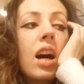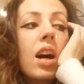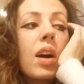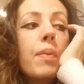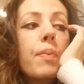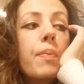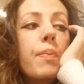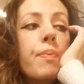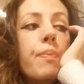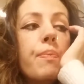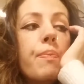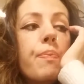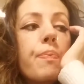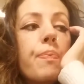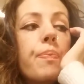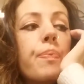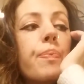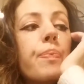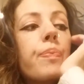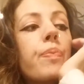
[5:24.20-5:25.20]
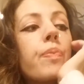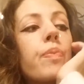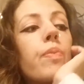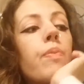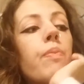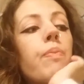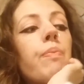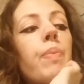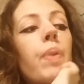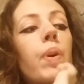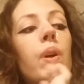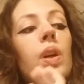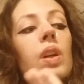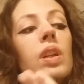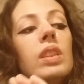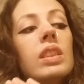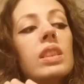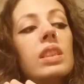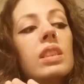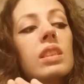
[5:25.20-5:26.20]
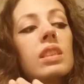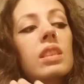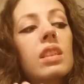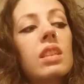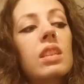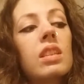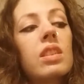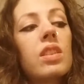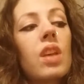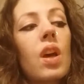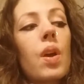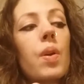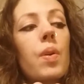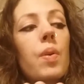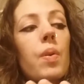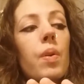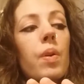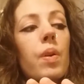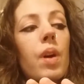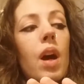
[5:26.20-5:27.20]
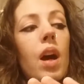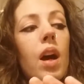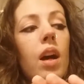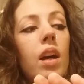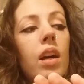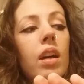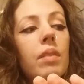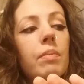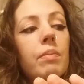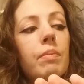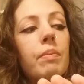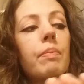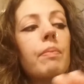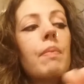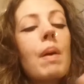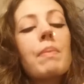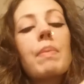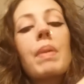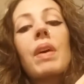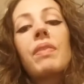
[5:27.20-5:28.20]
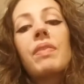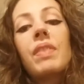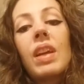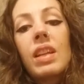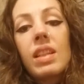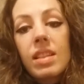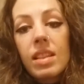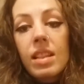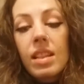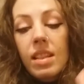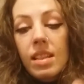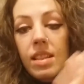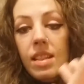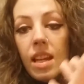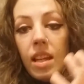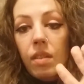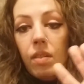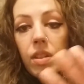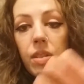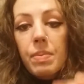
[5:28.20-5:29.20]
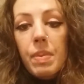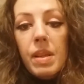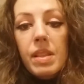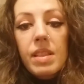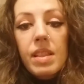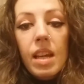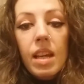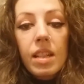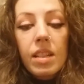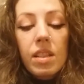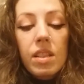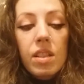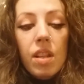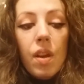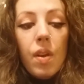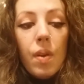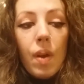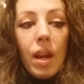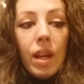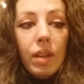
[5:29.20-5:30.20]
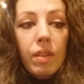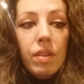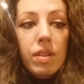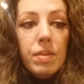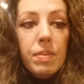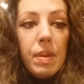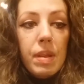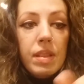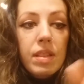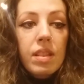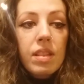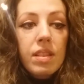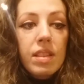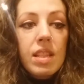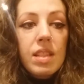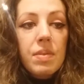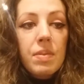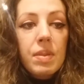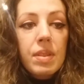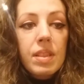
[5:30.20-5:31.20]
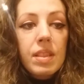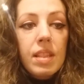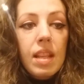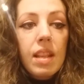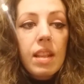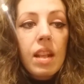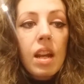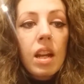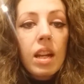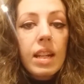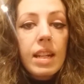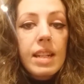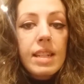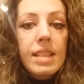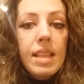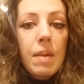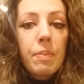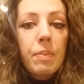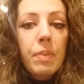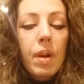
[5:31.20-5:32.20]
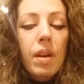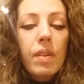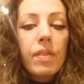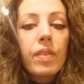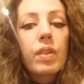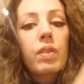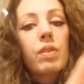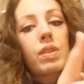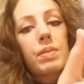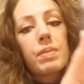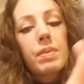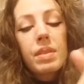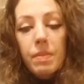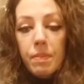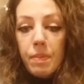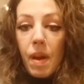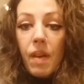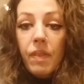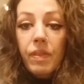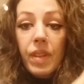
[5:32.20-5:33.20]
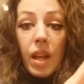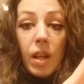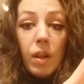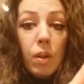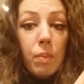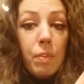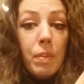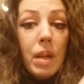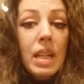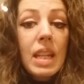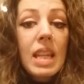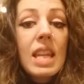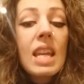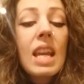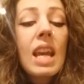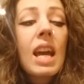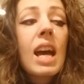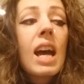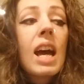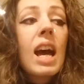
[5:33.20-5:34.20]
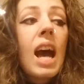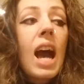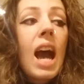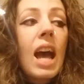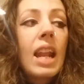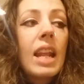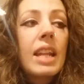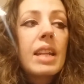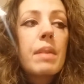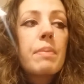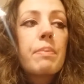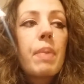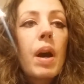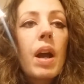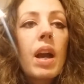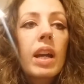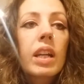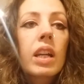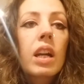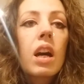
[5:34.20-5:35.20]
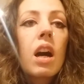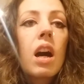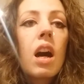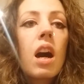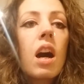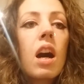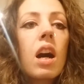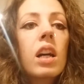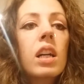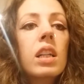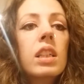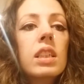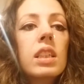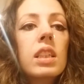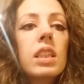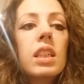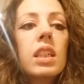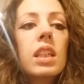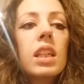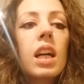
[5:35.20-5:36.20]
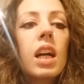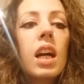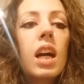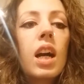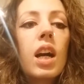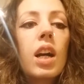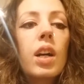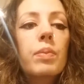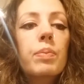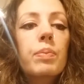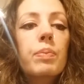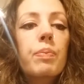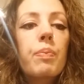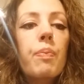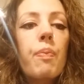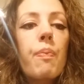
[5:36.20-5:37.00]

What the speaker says: um, because so my birthday is near Christmas, and so at Christmas, because this was in early December, for Christmas and birthday I got money, and I did buy a car, a